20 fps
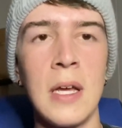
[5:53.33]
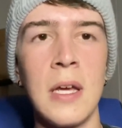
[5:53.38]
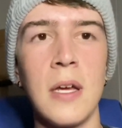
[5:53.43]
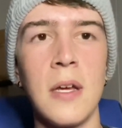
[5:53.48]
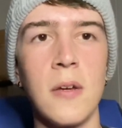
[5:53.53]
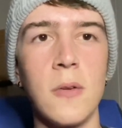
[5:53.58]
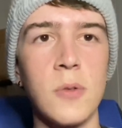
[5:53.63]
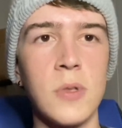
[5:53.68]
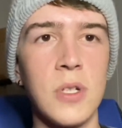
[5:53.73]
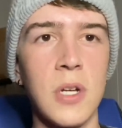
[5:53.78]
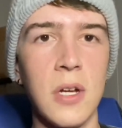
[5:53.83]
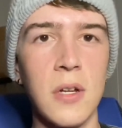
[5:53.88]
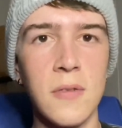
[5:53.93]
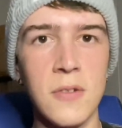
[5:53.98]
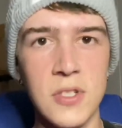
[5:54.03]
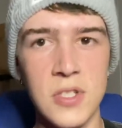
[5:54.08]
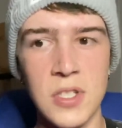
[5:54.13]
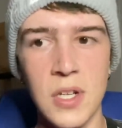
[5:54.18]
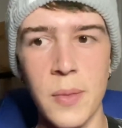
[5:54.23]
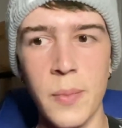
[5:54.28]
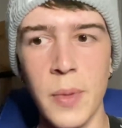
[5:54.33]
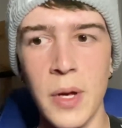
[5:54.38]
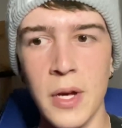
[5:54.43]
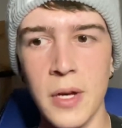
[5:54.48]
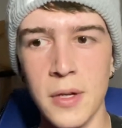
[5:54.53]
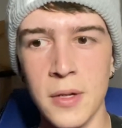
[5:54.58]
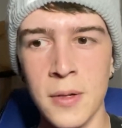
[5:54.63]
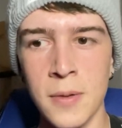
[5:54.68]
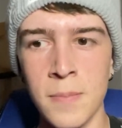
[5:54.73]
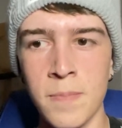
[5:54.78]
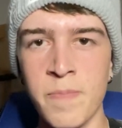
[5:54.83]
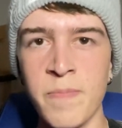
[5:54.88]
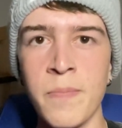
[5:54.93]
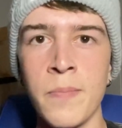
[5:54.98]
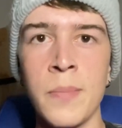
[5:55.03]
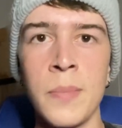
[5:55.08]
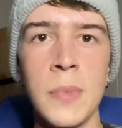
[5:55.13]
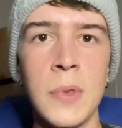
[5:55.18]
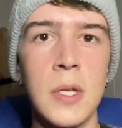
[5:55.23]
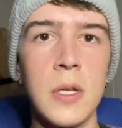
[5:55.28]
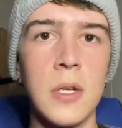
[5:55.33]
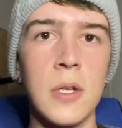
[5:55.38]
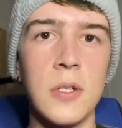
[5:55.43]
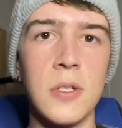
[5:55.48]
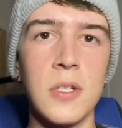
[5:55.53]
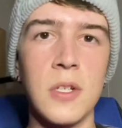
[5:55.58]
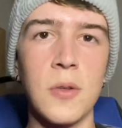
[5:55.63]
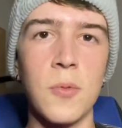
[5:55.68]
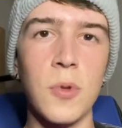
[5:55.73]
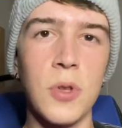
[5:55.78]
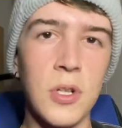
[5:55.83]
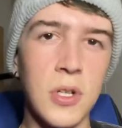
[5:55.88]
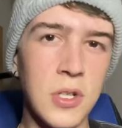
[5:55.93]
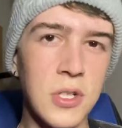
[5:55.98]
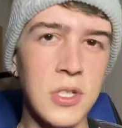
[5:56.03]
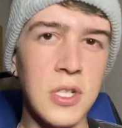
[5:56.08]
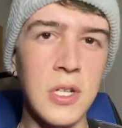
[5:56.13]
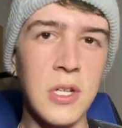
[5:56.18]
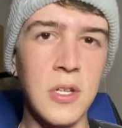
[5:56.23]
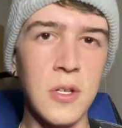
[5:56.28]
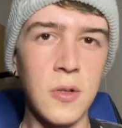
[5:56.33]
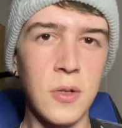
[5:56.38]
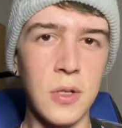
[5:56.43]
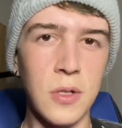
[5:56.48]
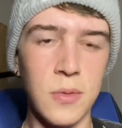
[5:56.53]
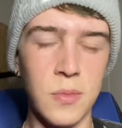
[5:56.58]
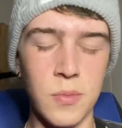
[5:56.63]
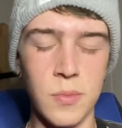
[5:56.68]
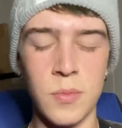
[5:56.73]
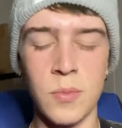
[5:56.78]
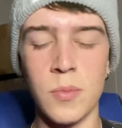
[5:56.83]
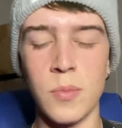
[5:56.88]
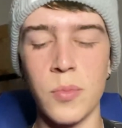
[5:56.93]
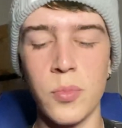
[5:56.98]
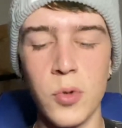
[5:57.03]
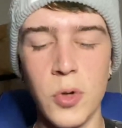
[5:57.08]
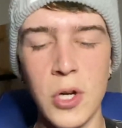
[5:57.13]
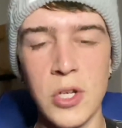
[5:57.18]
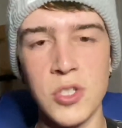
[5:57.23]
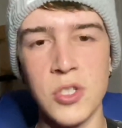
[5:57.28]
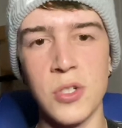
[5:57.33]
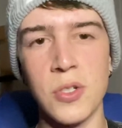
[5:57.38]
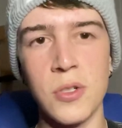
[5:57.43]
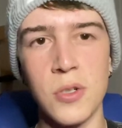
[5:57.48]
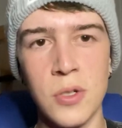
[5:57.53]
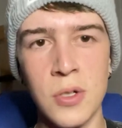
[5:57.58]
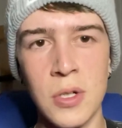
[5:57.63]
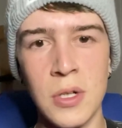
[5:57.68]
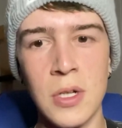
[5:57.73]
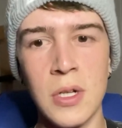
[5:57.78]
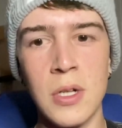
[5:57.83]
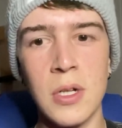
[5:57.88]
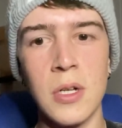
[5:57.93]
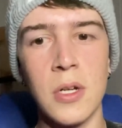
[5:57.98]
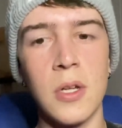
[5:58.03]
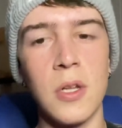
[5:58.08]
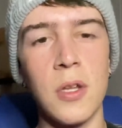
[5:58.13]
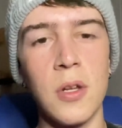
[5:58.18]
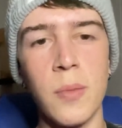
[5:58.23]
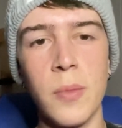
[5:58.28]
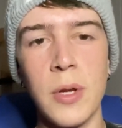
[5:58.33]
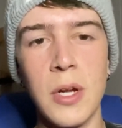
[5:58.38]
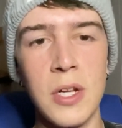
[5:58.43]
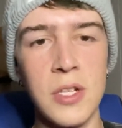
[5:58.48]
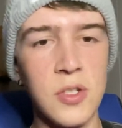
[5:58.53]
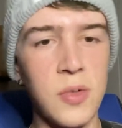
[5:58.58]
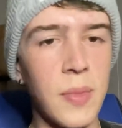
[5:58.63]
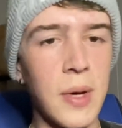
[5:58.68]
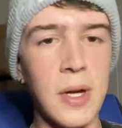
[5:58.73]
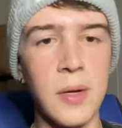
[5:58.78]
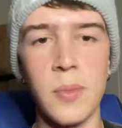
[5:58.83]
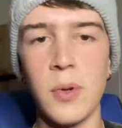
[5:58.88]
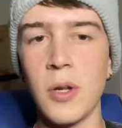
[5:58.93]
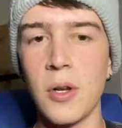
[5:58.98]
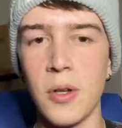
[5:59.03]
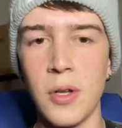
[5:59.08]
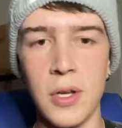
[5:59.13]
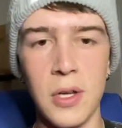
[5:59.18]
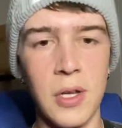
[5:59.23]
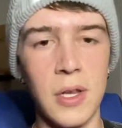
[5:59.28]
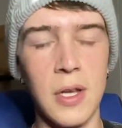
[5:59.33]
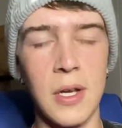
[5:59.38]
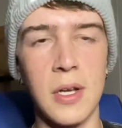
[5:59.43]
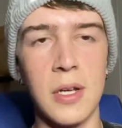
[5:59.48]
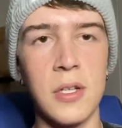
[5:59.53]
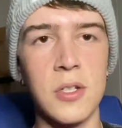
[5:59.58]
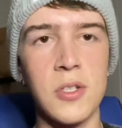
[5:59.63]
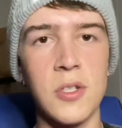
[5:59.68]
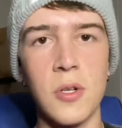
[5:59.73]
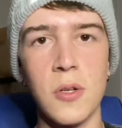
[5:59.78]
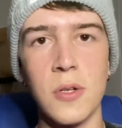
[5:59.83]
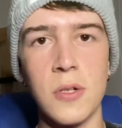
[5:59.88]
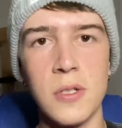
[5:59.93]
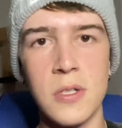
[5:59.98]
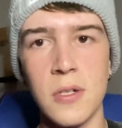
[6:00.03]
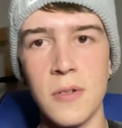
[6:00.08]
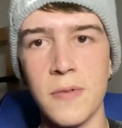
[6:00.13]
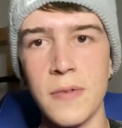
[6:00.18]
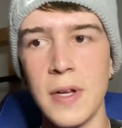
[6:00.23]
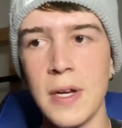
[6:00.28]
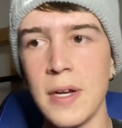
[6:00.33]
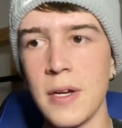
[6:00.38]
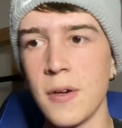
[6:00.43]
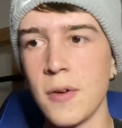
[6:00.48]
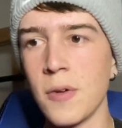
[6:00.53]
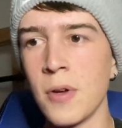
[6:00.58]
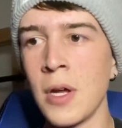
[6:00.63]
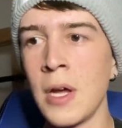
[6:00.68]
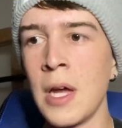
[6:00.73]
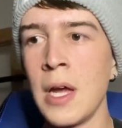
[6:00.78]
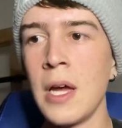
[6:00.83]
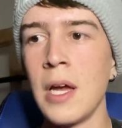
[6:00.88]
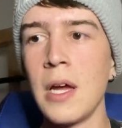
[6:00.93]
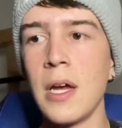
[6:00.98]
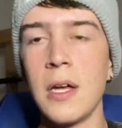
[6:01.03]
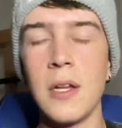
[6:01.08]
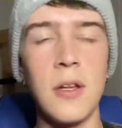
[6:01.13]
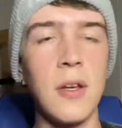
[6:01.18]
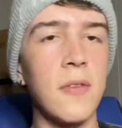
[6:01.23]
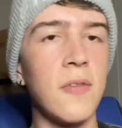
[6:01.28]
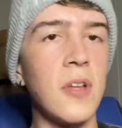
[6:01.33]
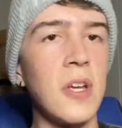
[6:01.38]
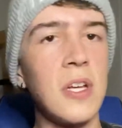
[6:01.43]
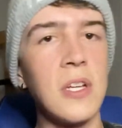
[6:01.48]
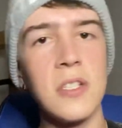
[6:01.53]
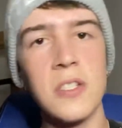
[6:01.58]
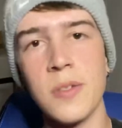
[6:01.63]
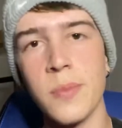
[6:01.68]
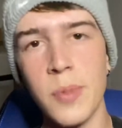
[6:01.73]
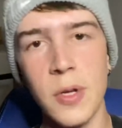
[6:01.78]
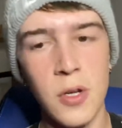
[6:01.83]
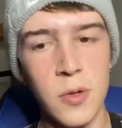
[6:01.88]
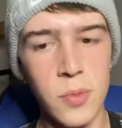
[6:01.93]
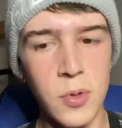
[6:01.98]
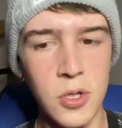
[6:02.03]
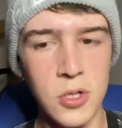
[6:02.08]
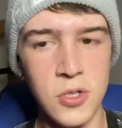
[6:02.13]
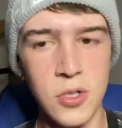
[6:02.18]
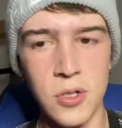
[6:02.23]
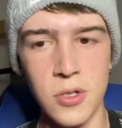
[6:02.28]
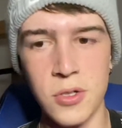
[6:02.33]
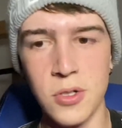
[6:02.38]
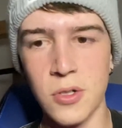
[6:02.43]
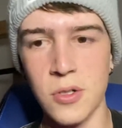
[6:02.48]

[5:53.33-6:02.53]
it was kind of a setback because like with a cassette you can pressure a little bit as you're backpedaling and like slow yourself down, and you have that instant pedal pressure to turn